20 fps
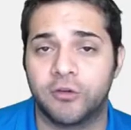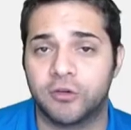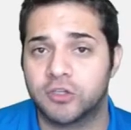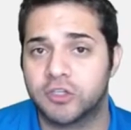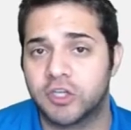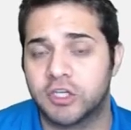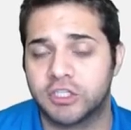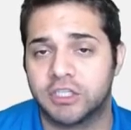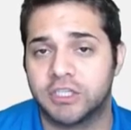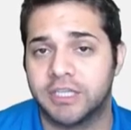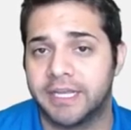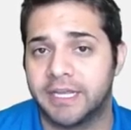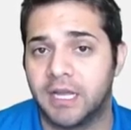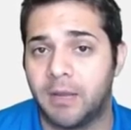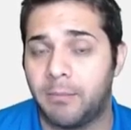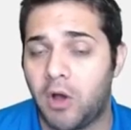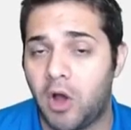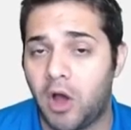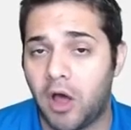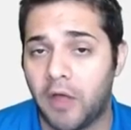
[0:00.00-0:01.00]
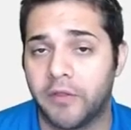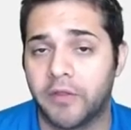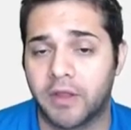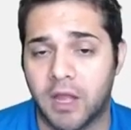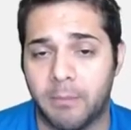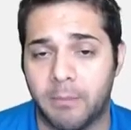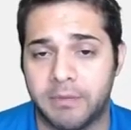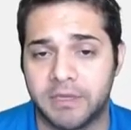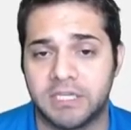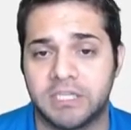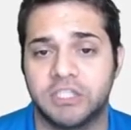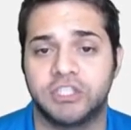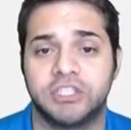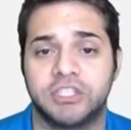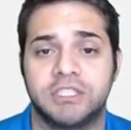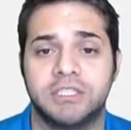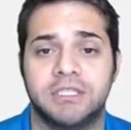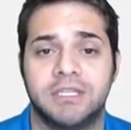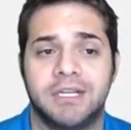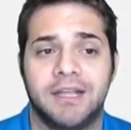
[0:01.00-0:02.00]
there's such a leg up on the
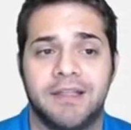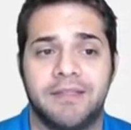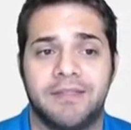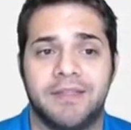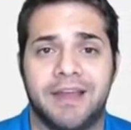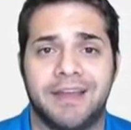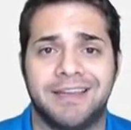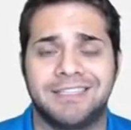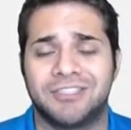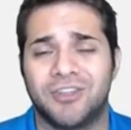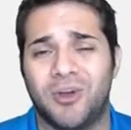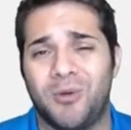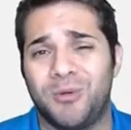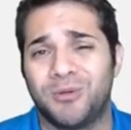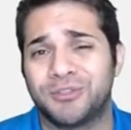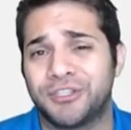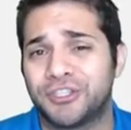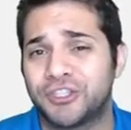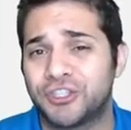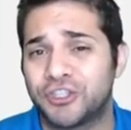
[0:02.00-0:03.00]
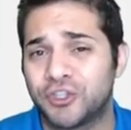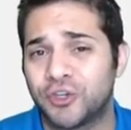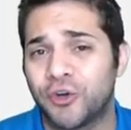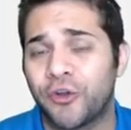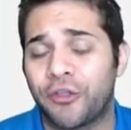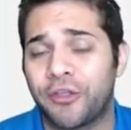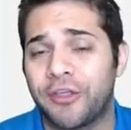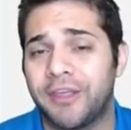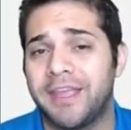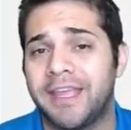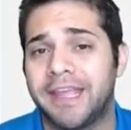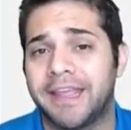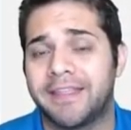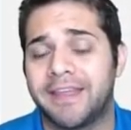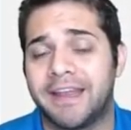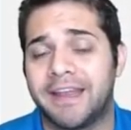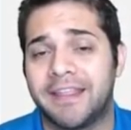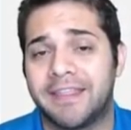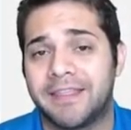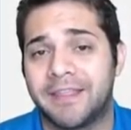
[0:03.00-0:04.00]
competition that it's almost a sure thing
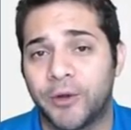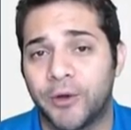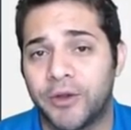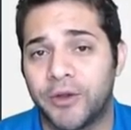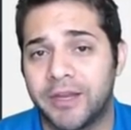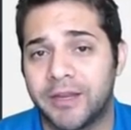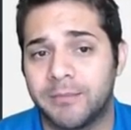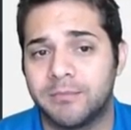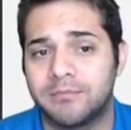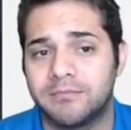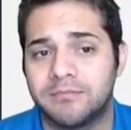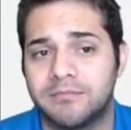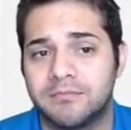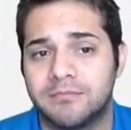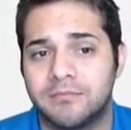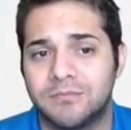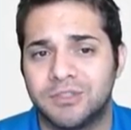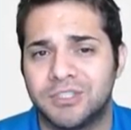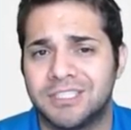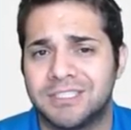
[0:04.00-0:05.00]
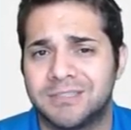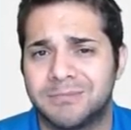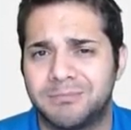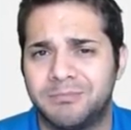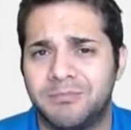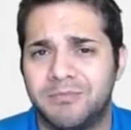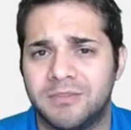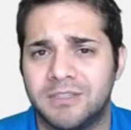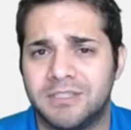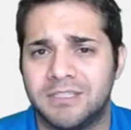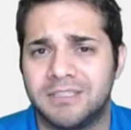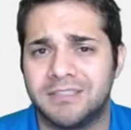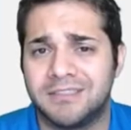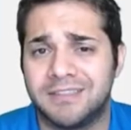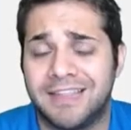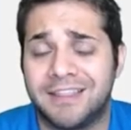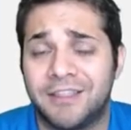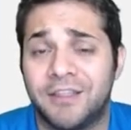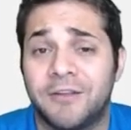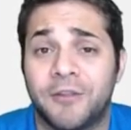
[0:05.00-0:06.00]
that Ethereum just,
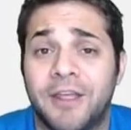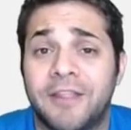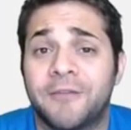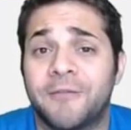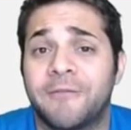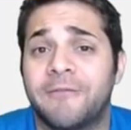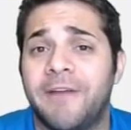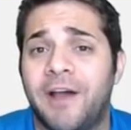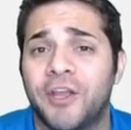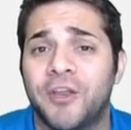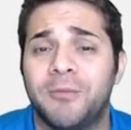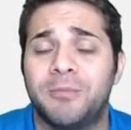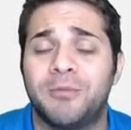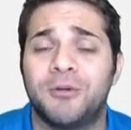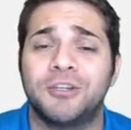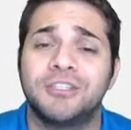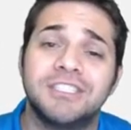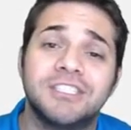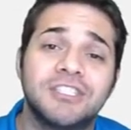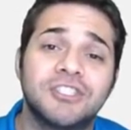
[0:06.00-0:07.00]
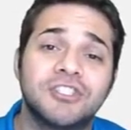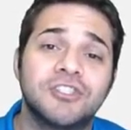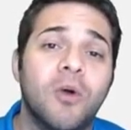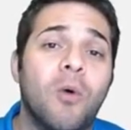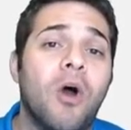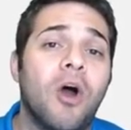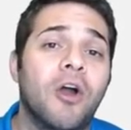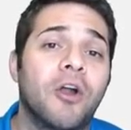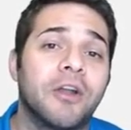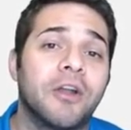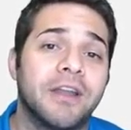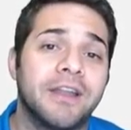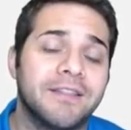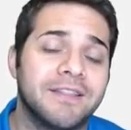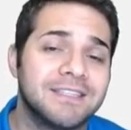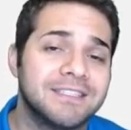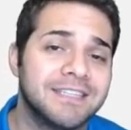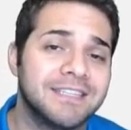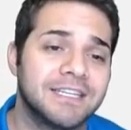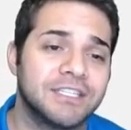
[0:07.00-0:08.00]
that their, that their value pushes so hard
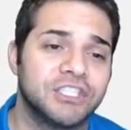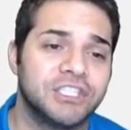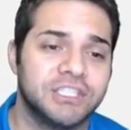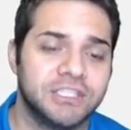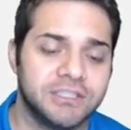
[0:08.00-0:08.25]
this next